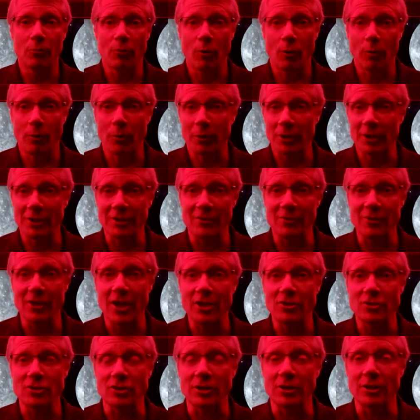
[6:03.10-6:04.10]

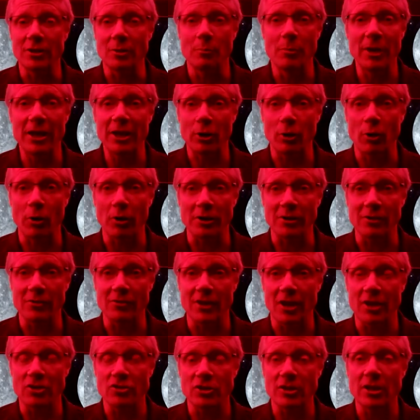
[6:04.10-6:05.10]
organization, the bigger
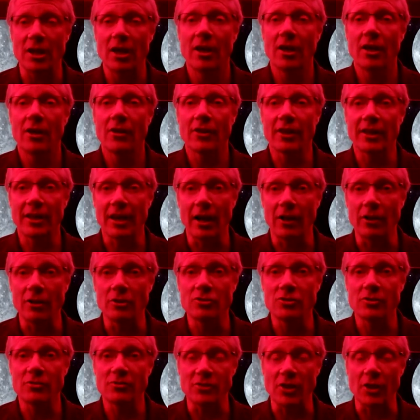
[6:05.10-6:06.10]
organization, the
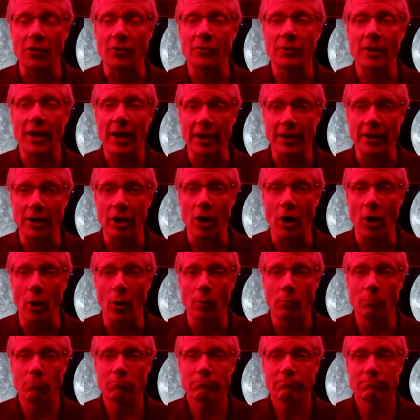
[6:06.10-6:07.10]
College of Southern Idaho.
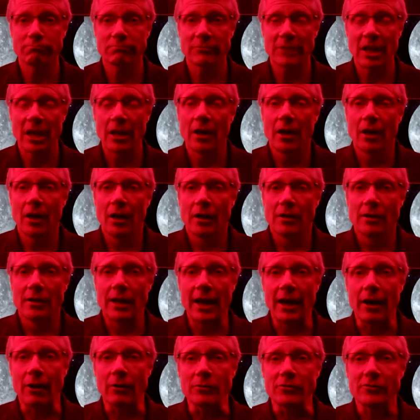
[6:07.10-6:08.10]

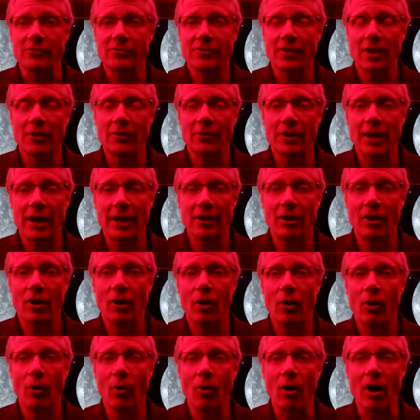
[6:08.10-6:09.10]
Now, Southern
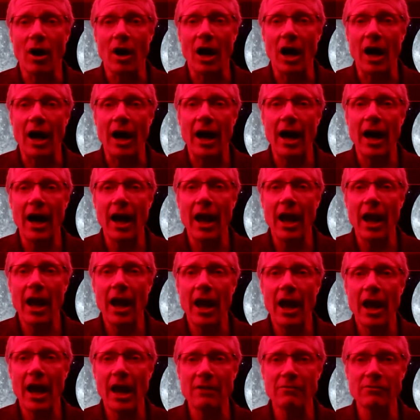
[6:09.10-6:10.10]
Idaho, I
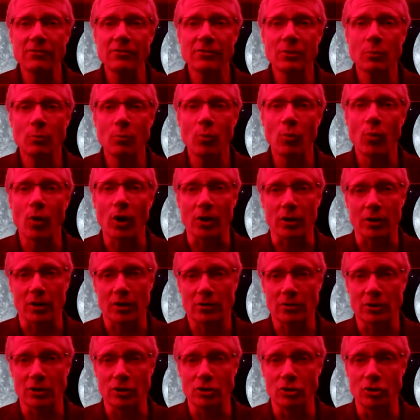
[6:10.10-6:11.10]
have some
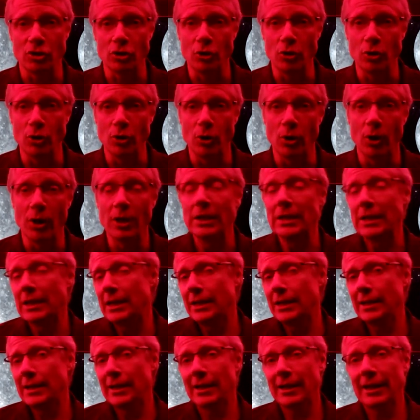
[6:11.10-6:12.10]
work to do.
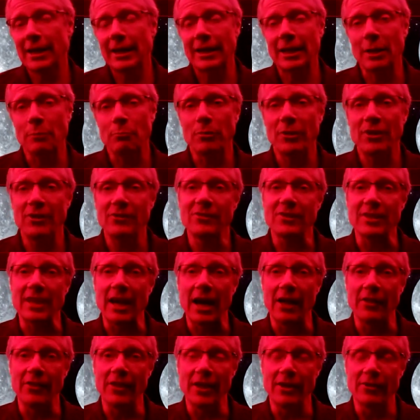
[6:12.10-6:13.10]
I got to get busy
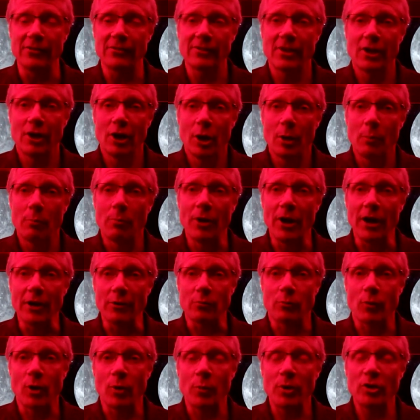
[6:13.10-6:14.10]
on this.
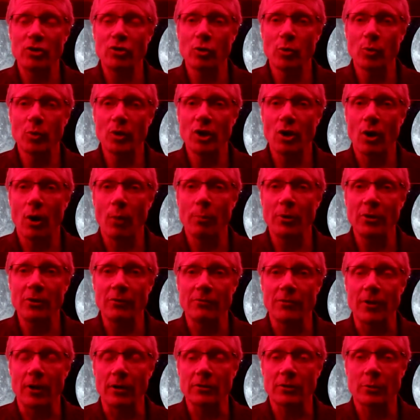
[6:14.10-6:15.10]
But when we do reopen the
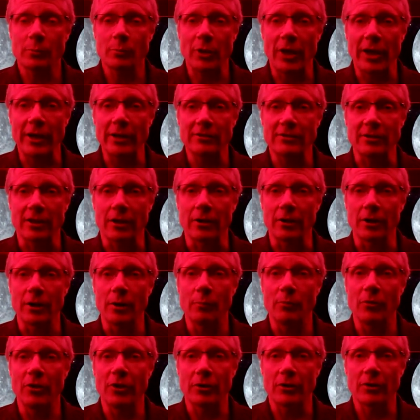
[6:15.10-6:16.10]
Faulkner
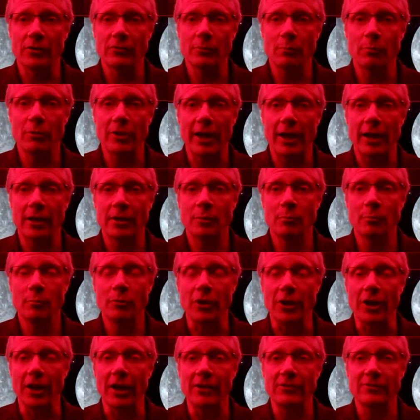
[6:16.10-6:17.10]
Planetarium, there is a plan in
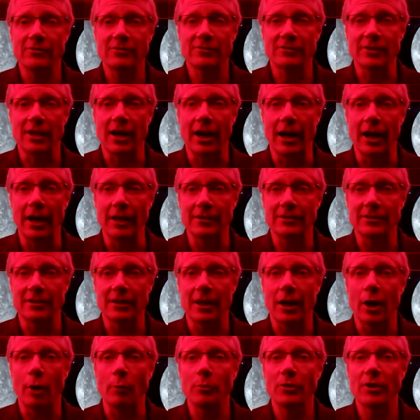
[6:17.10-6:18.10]
place to
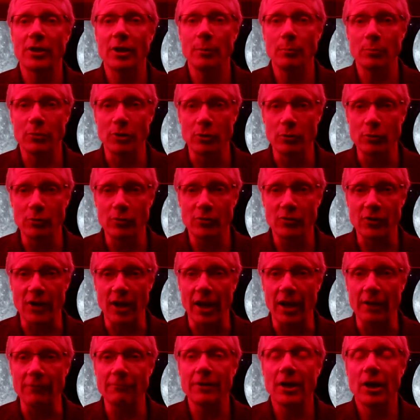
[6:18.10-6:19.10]
help keep you
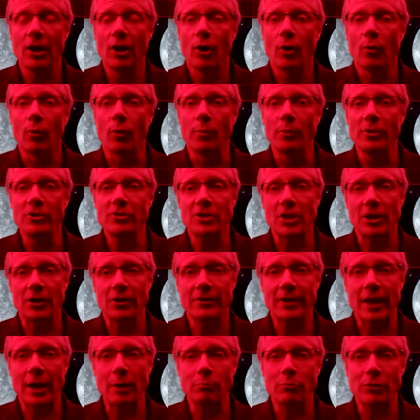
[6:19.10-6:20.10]
safe. We'll be
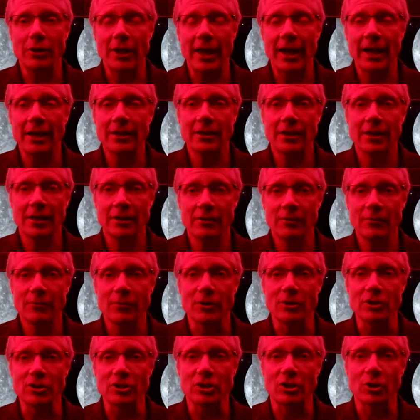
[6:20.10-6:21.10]
sharing that plan in the
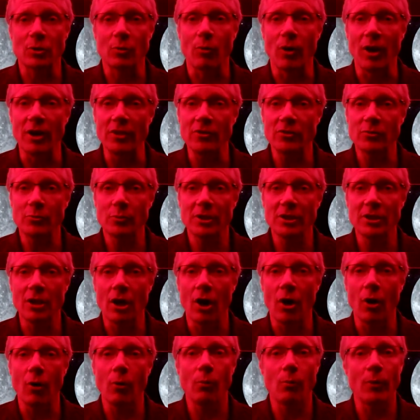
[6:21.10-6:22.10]
future once we
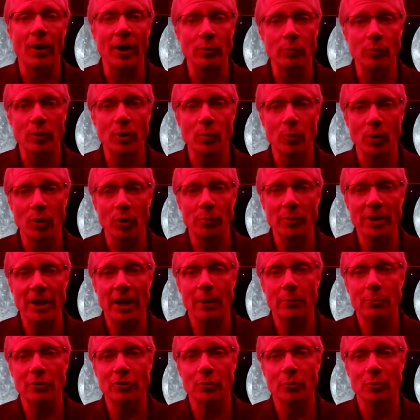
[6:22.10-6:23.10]
know when we will be
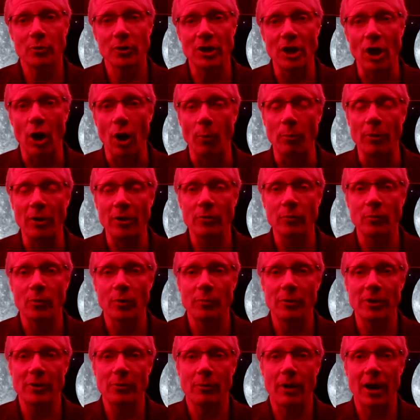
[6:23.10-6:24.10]
able to reopen. We'll
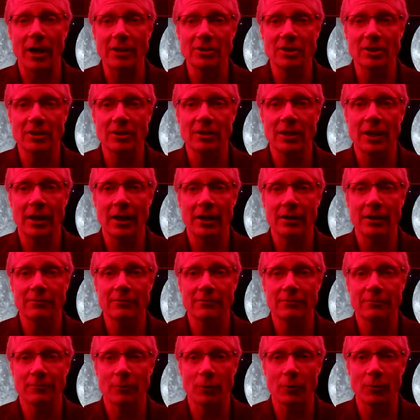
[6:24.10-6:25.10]
be watching
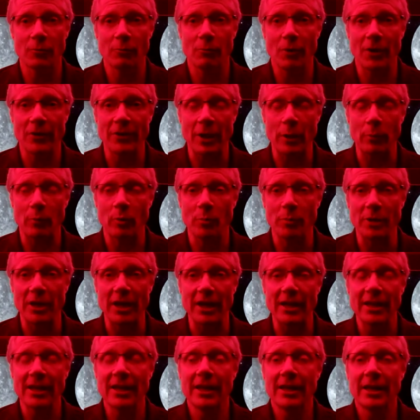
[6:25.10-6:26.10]
for when that will
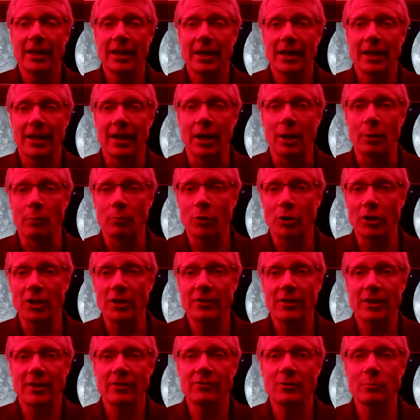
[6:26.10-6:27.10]
be and putting
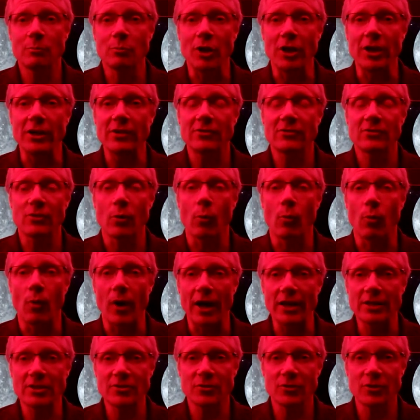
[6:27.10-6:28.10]
things in place. So
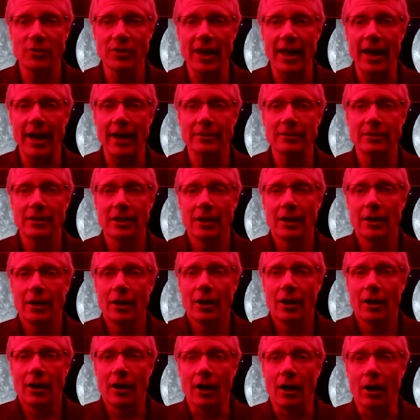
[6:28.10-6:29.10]
watch for that.
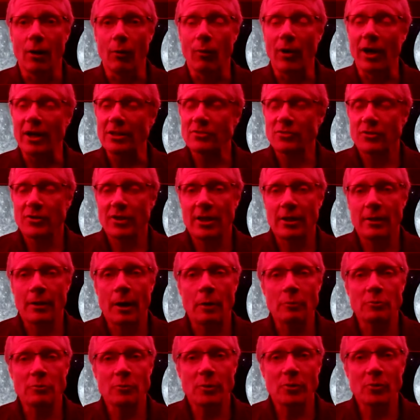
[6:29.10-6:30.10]
Watch for the
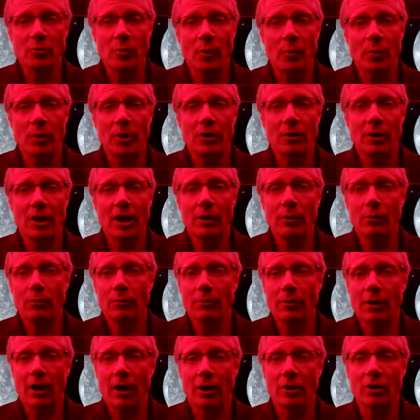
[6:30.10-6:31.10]
announcements when we
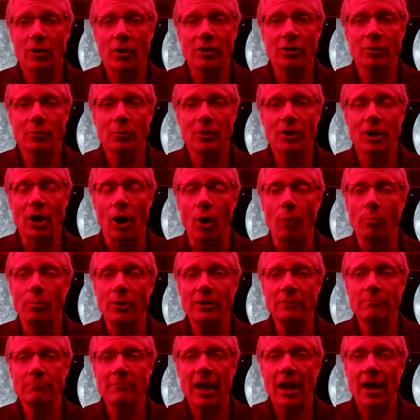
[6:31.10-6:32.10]
are going to
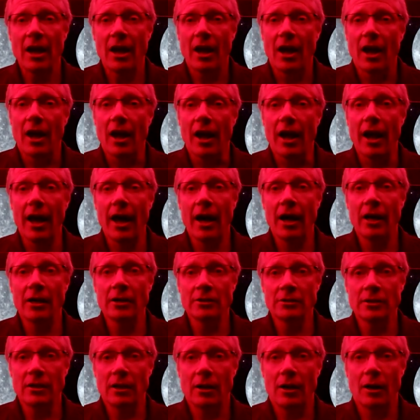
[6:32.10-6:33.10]
reopen.
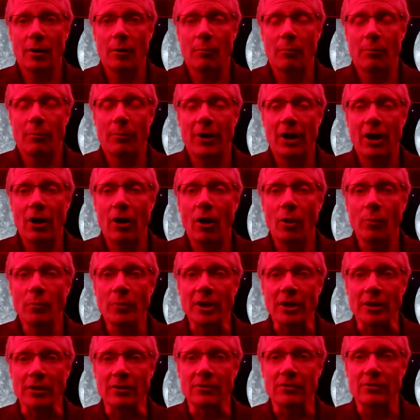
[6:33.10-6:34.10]
And by all
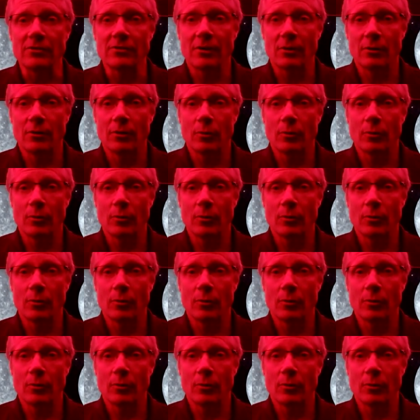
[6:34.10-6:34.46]
means,